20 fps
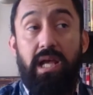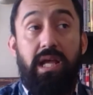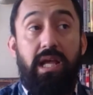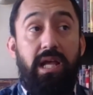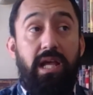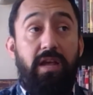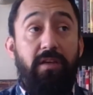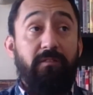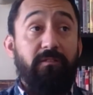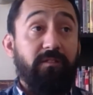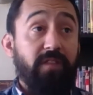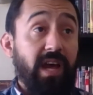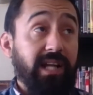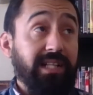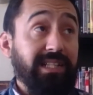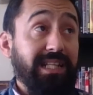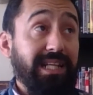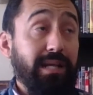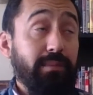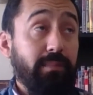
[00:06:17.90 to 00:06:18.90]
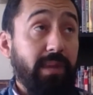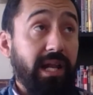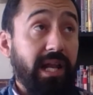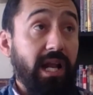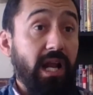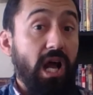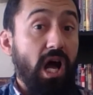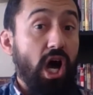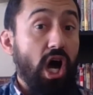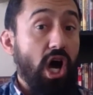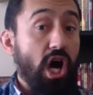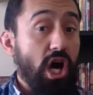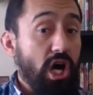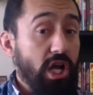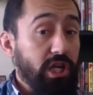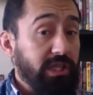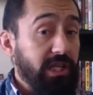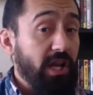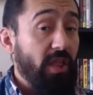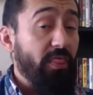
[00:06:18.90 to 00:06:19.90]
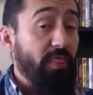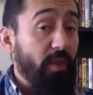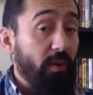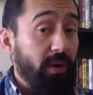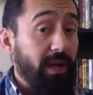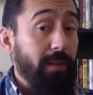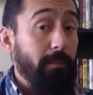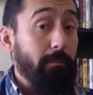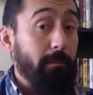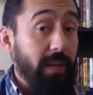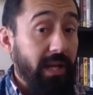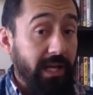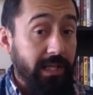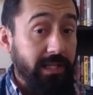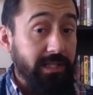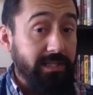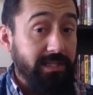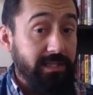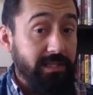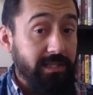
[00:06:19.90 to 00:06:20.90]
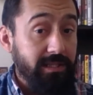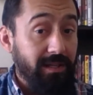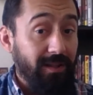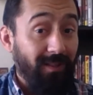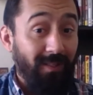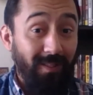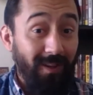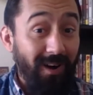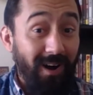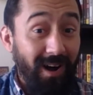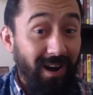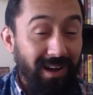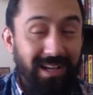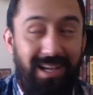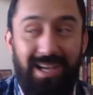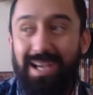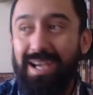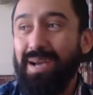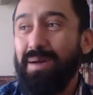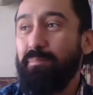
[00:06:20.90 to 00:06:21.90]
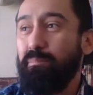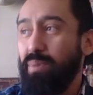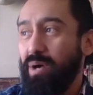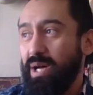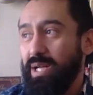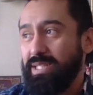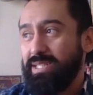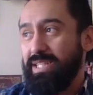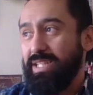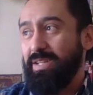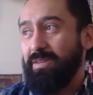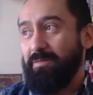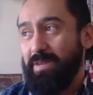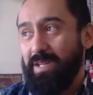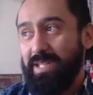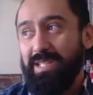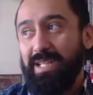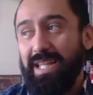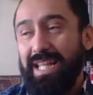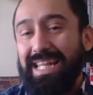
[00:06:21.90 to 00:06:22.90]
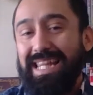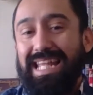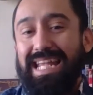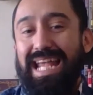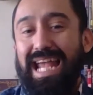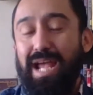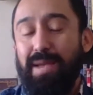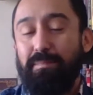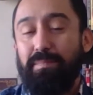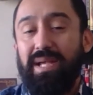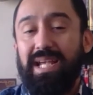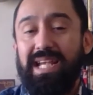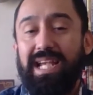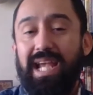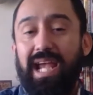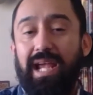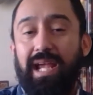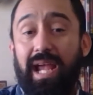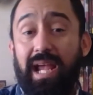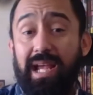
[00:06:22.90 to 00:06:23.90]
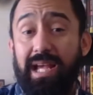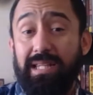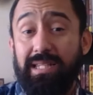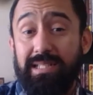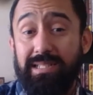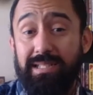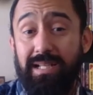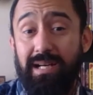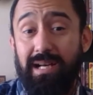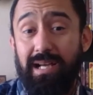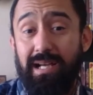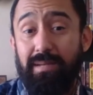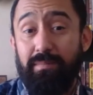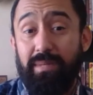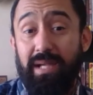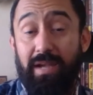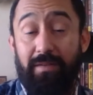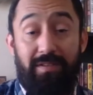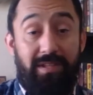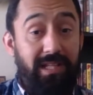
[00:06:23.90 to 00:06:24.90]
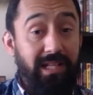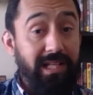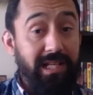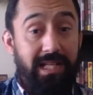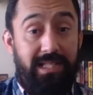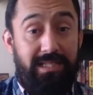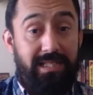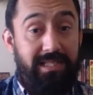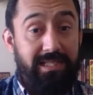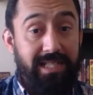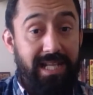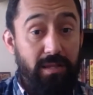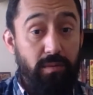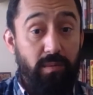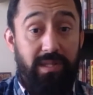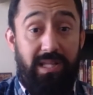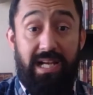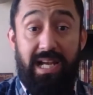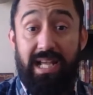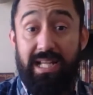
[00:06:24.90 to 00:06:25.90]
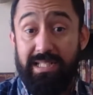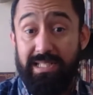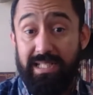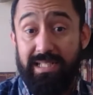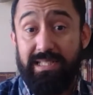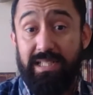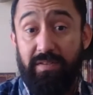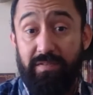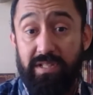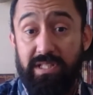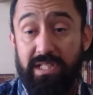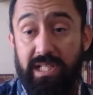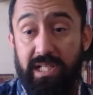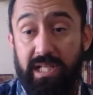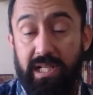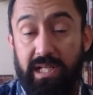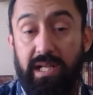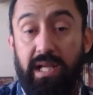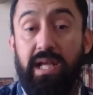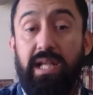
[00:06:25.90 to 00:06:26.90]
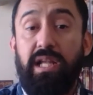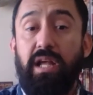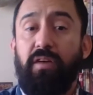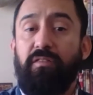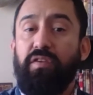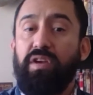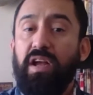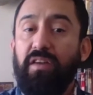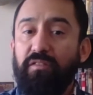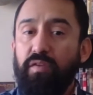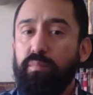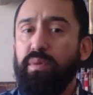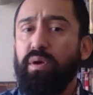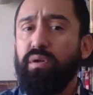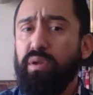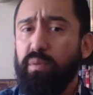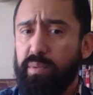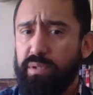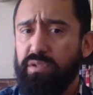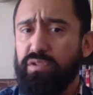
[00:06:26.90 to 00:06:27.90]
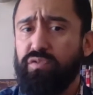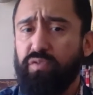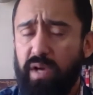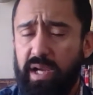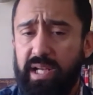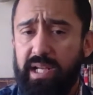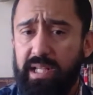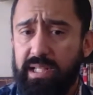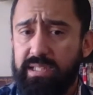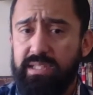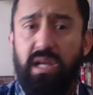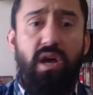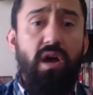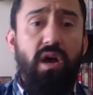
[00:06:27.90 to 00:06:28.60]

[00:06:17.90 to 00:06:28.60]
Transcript: In fact, he made it 130 minutes long, but originally the MPAA at the time gave it the kiss of death with an NC-17. Now, if you're not familiar with those ratings,